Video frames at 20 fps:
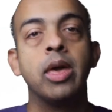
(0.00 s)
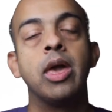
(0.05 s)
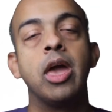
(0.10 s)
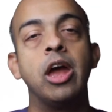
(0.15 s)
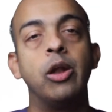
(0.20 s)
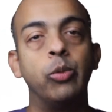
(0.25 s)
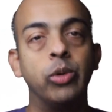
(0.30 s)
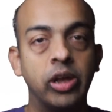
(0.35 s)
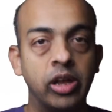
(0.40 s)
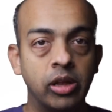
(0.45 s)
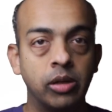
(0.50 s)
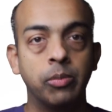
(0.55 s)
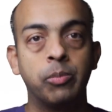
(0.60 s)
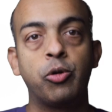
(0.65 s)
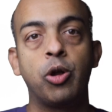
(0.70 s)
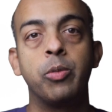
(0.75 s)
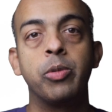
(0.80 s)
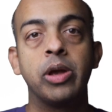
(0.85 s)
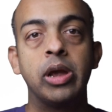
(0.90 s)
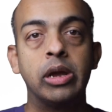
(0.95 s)
And we can
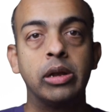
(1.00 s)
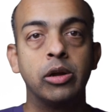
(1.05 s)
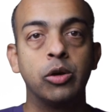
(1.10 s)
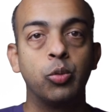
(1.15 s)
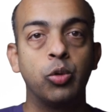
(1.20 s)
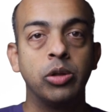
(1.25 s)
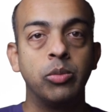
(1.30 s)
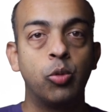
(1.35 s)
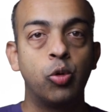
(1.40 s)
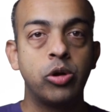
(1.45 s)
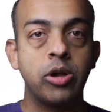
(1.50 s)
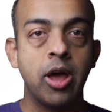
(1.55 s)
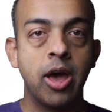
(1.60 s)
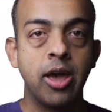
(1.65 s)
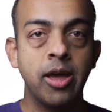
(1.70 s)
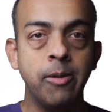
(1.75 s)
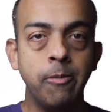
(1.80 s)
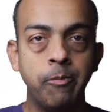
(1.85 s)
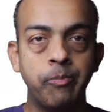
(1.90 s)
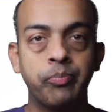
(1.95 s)
propagate it one more
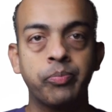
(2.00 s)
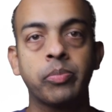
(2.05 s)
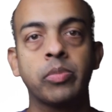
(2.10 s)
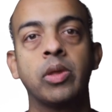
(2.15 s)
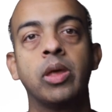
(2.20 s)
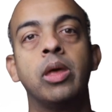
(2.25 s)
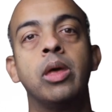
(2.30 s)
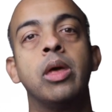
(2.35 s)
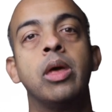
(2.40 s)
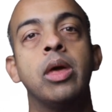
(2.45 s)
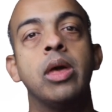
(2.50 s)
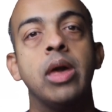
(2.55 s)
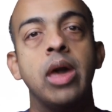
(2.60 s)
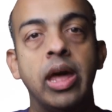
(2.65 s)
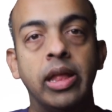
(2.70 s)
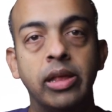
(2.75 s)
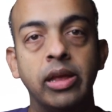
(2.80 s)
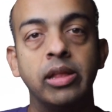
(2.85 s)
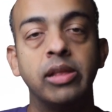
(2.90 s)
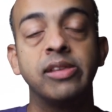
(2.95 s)
time.
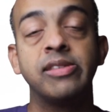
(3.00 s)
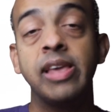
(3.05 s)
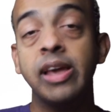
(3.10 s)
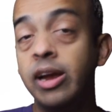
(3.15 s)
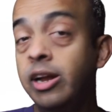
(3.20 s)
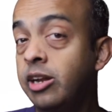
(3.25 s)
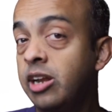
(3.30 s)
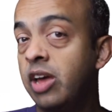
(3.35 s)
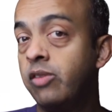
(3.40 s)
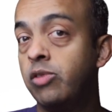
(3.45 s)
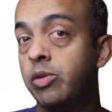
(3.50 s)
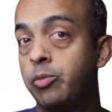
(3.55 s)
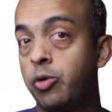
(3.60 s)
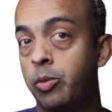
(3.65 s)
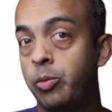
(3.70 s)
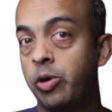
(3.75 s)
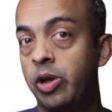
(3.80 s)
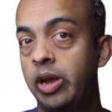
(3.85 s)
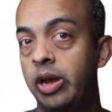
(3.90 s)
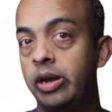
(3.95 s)
And then the second time we
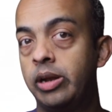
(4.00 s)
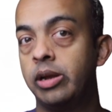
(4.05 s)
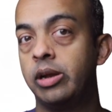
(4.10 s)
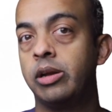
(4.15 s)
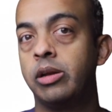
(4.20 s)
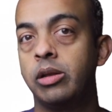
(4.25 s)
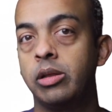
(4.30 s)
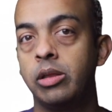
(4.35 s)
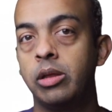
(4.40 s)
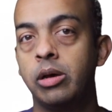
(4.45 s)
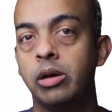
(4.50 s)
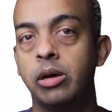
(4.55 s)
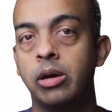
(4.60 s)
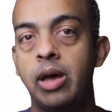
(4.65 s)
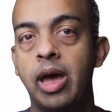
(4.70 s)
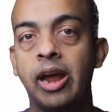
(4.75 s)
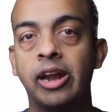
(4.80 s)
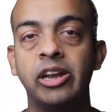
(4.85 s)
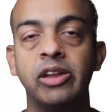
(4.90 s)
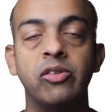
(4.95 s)
propagate it, the
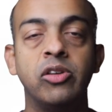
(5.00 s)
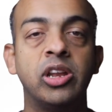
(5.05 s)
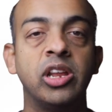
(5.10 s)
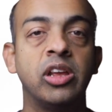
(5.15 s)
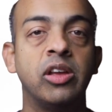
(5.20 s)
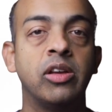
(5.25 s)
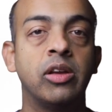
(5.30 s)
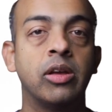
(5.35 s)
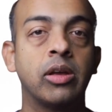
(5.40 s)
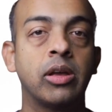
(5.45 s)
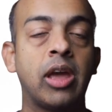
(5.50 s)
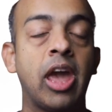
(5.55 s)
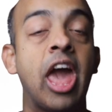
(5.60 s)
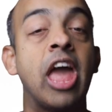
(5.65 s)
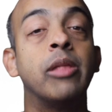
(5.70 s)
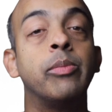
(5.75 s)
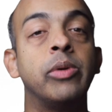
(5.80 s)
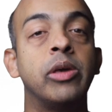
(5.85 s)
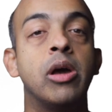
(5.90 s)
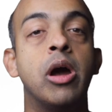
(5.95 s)
activity
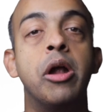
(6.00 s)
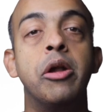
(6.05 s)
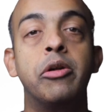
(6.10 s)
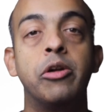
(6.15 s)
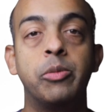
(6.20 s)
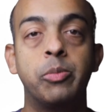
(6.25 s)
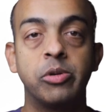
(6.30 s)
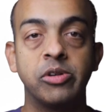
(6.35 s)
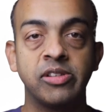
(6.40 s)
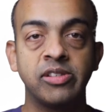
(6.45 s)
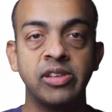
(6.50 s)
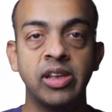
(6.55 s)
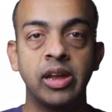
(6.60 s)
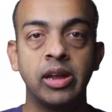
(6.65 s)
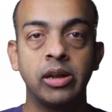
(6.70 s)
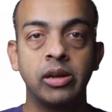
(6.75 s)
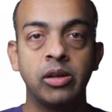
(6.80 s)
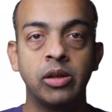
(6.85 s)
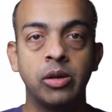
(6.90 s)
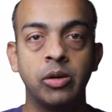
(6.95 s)
can be
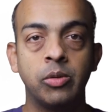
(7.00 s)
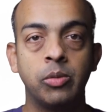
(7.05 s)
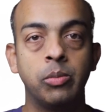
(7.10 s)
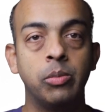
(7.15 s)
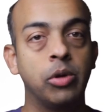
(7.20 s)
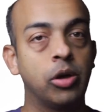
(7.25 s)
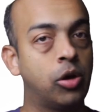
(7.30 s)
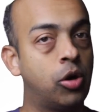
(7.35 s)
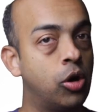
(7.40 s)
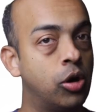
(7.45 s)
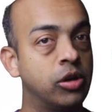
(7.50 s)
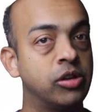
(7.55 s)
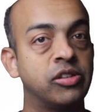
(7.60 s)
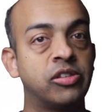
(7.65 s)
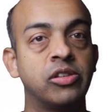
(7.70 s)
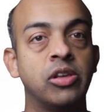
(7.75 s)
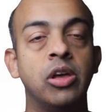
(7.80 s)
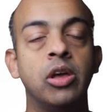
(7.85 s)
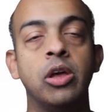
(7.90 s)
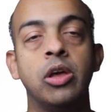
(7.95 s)
100%
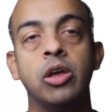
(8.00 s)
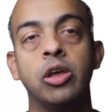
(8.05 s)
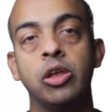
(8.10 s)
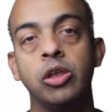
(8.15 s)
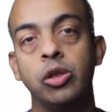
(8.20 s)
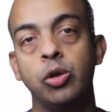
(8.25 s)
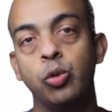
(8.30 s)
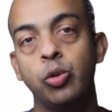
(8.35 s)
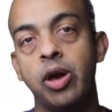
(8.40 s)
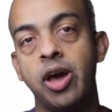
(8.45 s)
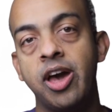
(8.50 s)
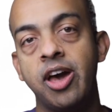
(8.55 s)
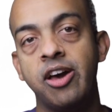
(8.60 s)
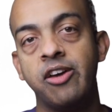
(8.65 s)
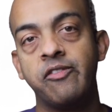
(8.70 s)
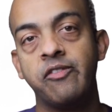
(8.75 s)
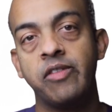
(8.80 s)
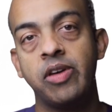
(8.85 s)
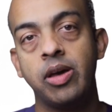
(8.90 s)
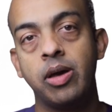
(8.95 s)
because you
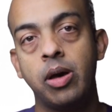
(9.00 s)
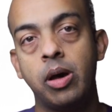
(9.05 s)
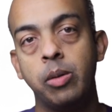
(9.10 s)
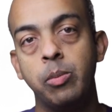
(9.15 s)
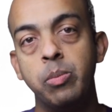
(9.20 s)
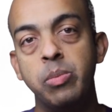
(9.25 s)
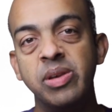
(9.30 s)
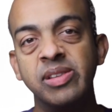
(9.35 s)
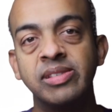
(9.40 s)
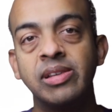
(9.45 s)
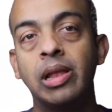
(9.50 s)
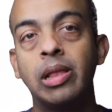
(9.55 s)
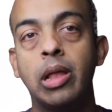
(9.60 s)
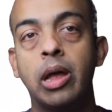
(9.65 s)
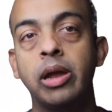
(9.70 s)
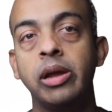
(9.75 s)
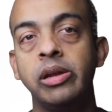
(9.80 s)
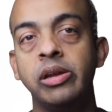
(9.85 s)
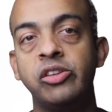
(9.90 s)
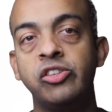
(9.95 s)
have
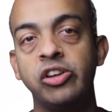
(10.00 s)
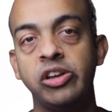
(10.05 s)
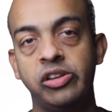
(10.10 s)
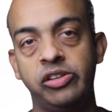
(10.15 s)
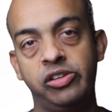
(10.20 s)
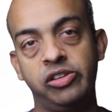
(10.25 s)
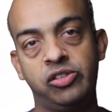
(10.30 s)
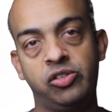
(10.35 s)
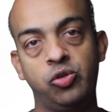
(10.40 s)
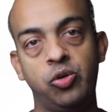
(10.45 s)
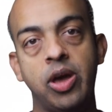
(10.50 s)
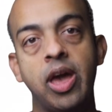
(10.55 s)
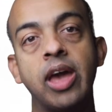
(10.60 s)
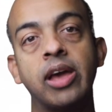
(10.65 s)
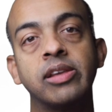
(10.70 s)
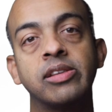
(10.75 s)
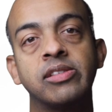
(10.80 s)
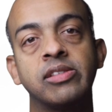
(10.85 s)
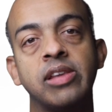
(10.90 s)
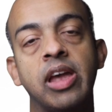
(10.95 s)
misaligned changes to
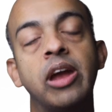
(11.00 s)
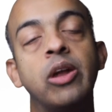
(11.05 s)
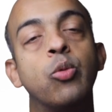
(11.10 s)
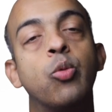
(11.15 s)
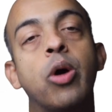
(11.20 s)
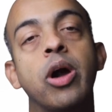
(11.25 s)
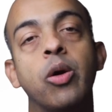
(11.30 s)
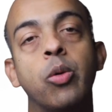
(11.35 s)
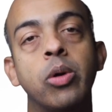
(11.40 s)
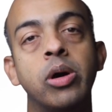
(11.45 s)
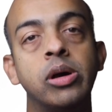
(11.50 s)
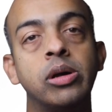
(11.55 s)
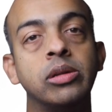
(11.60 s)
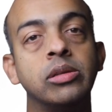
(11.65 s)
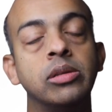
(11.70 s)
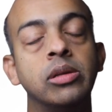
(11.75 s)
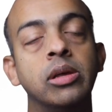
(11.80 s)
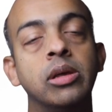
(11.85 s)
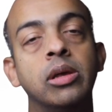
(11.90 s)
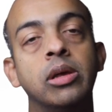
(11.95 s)
x and
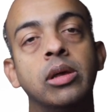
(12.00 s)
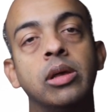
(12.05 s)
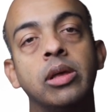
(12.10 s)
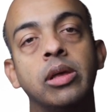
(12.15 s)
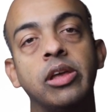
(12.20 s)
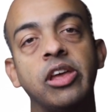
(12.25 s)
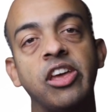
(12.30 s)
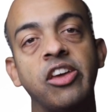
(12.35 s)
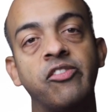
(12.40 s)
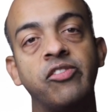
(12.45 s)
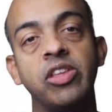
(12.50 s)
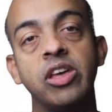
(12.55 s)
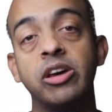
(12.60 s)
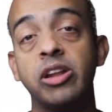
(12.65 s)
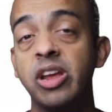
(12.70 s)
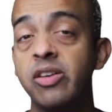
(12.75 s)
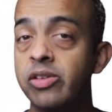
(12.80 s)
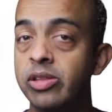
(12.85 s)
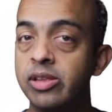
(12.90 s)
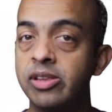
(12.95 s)
y1. If they
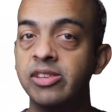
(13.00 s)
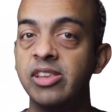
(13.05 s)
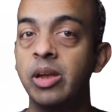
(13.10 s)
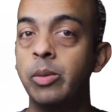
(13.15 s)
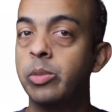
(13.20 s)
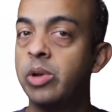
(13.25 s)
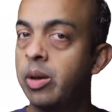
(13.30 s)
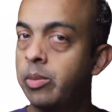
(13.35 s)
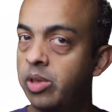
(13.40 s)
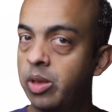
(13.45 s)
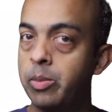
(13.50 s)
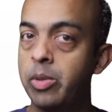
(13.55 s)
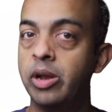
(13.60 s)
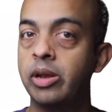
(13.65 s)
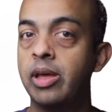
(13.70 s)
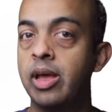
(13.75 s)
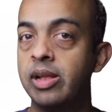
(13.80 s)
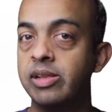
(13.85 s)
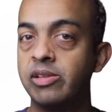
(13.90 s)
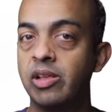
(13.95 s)
arrive at the same time, they
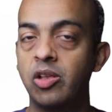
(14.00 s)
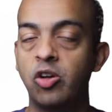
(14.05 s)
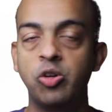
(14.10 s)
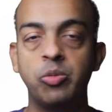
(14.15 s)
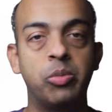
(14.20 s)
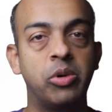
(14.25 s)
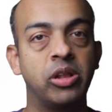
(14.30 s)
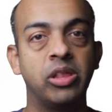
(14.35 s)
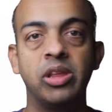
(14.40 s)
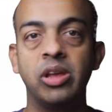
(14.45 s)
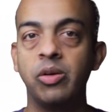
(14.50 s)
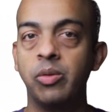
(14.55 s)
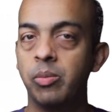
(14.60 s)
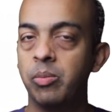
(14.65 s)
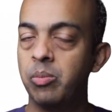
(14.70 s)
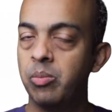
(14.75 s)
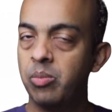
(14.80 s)
might cancel out, but they